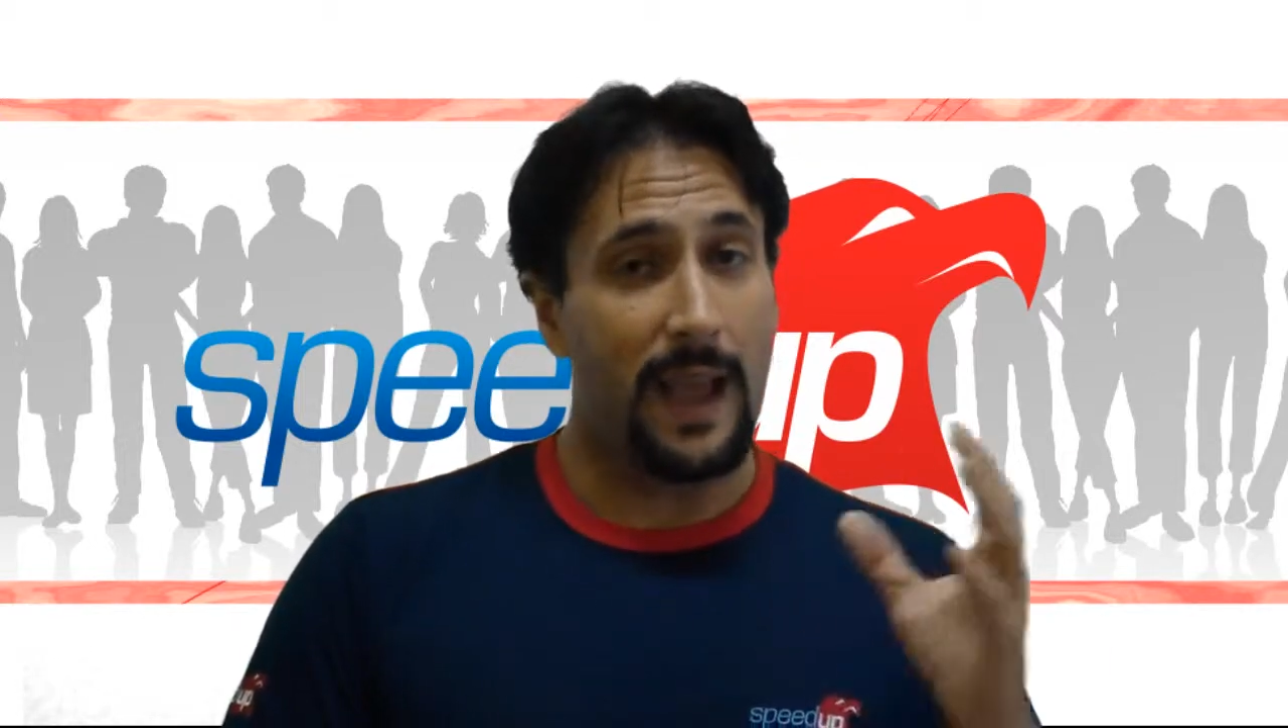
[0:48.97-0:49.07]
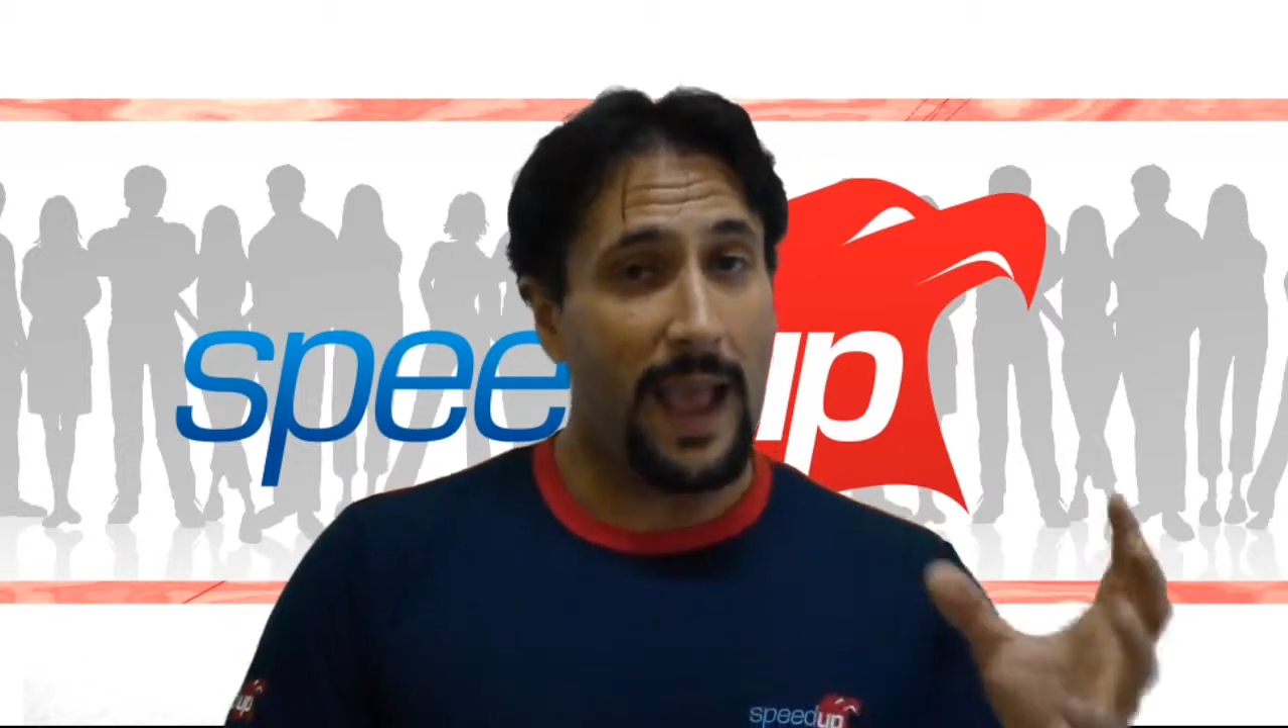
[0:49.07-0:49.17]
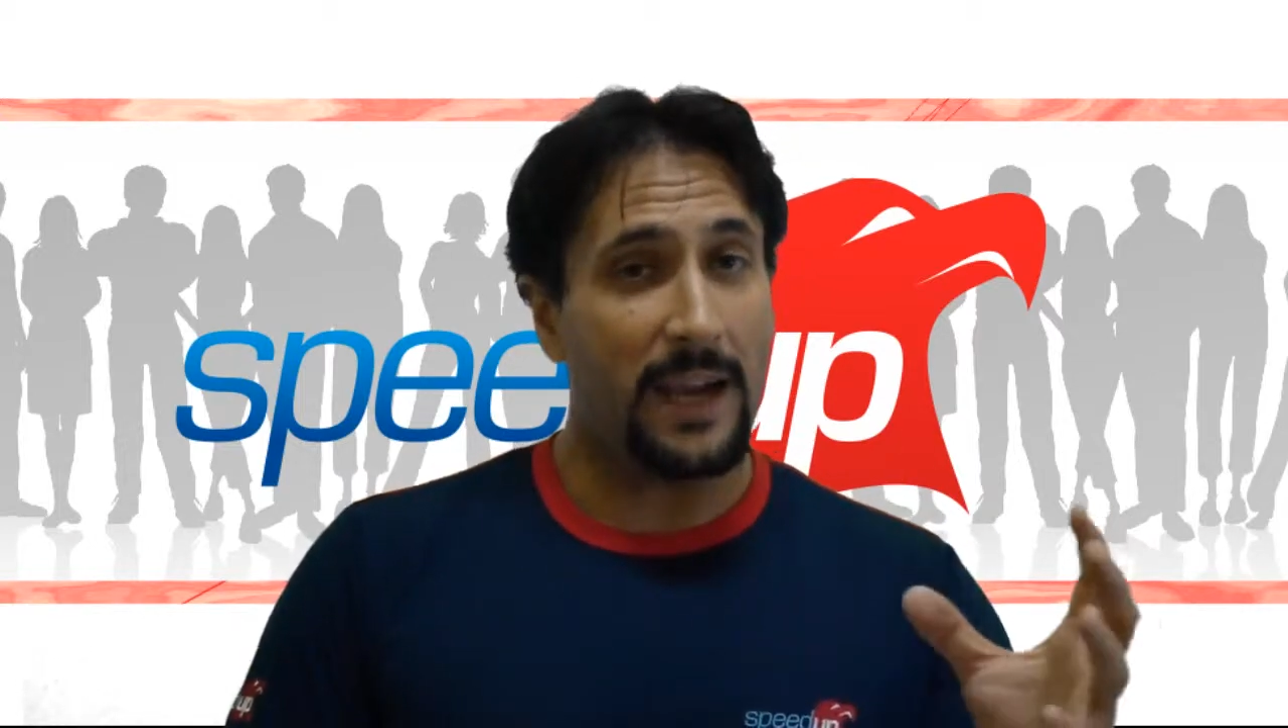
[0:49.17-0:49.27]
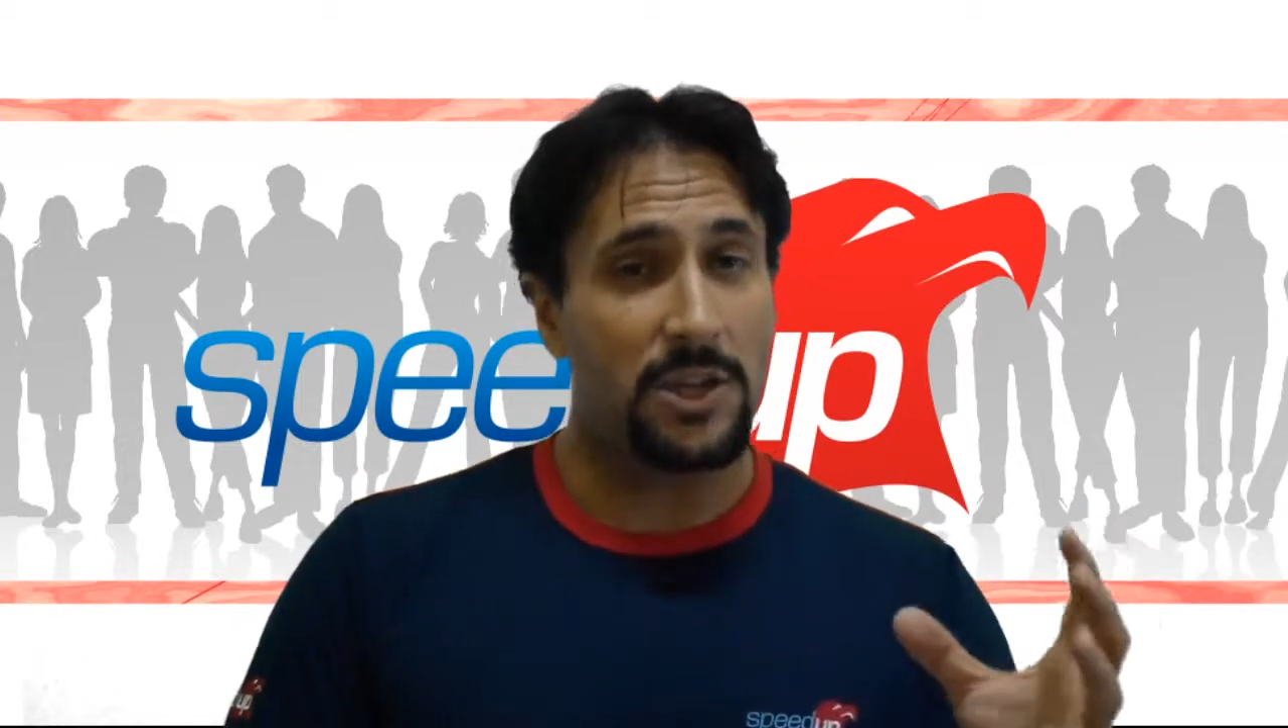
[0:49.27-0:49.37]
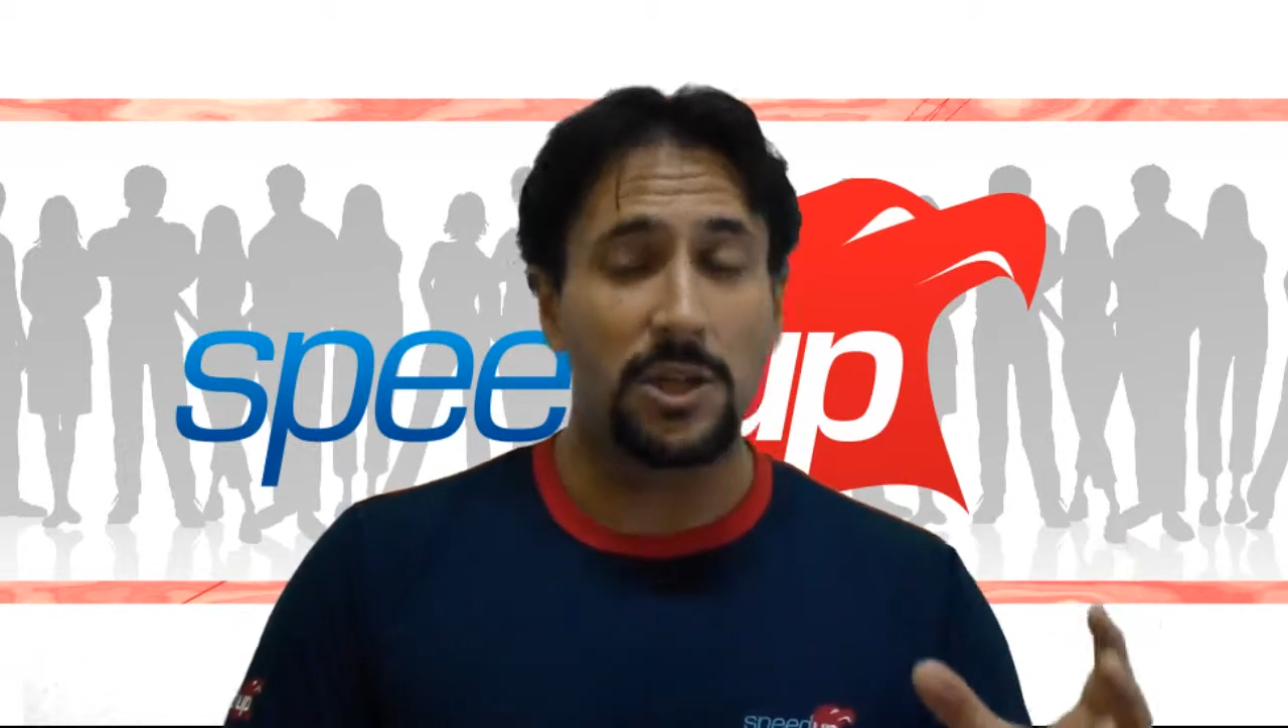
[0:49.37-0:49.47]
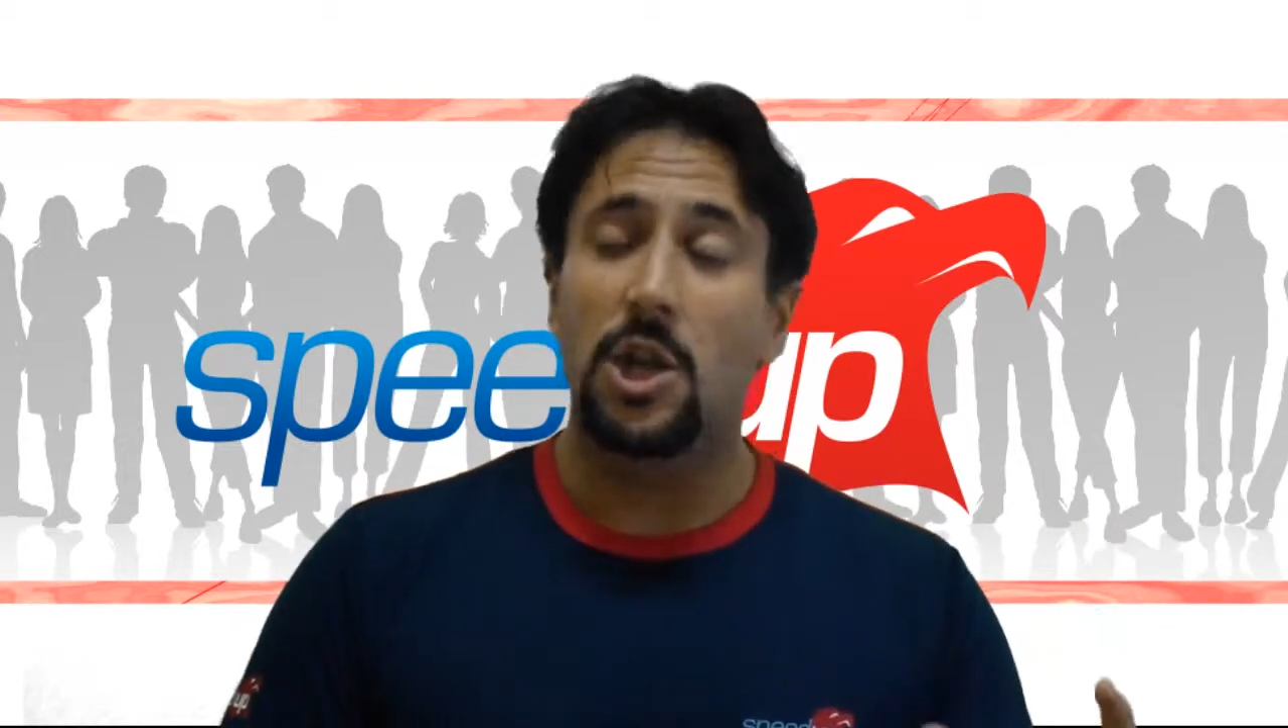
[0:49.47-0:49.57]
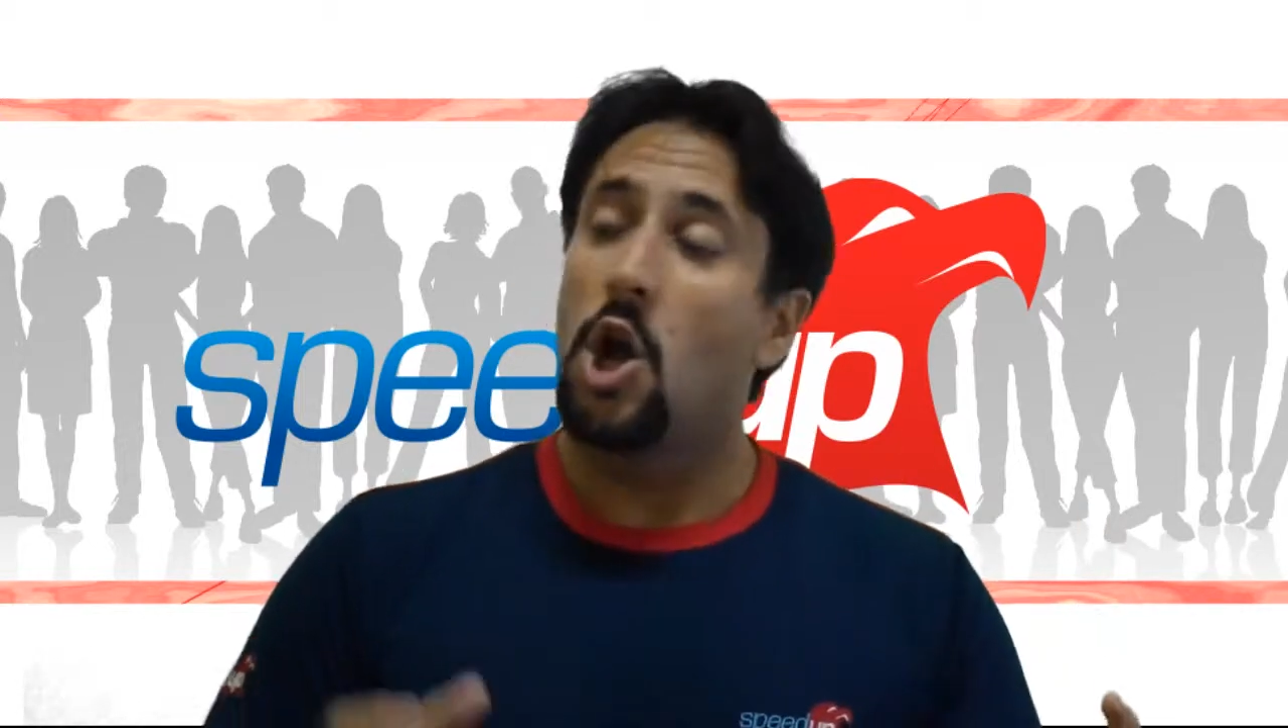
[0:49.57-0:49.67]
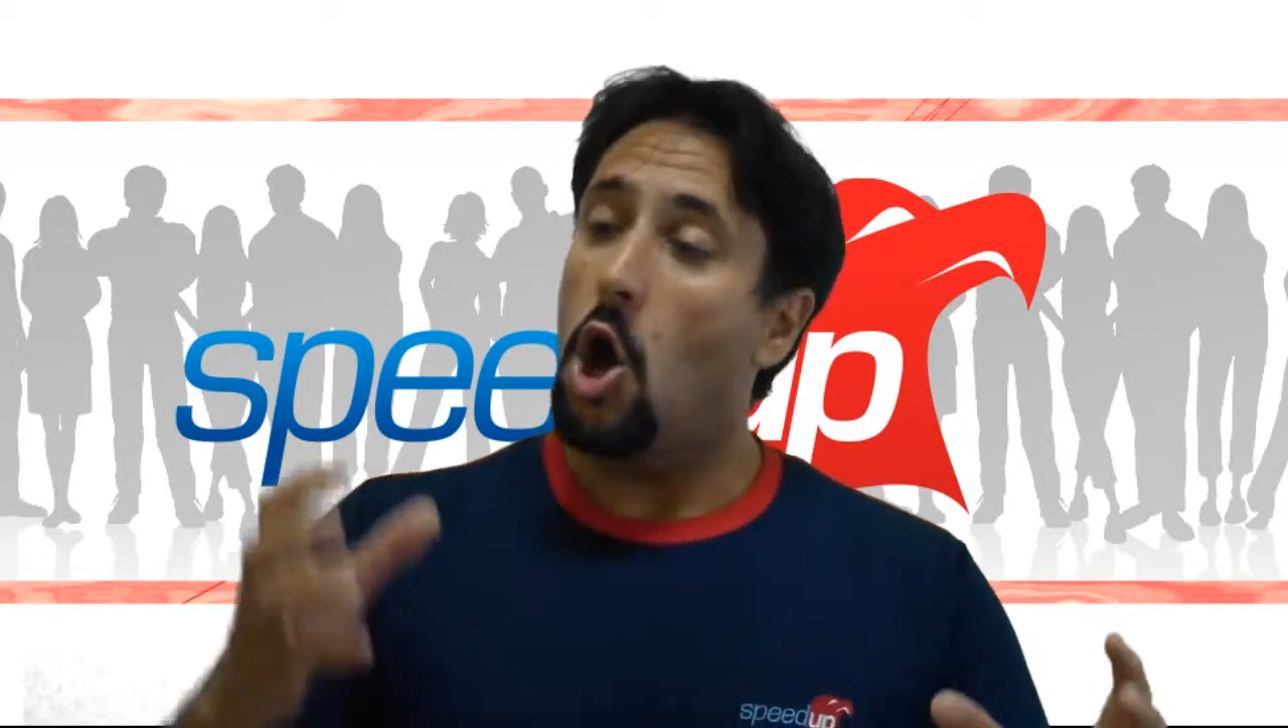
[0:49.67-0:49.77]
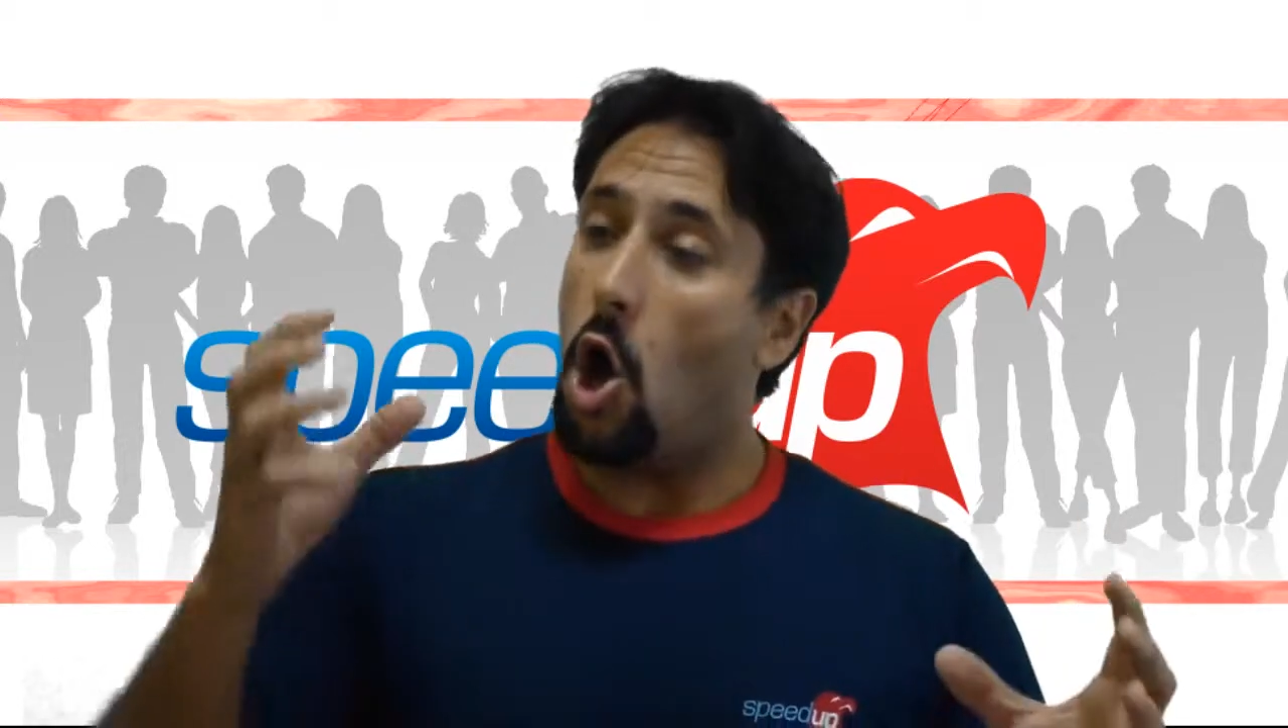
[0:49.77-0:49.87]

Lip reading: action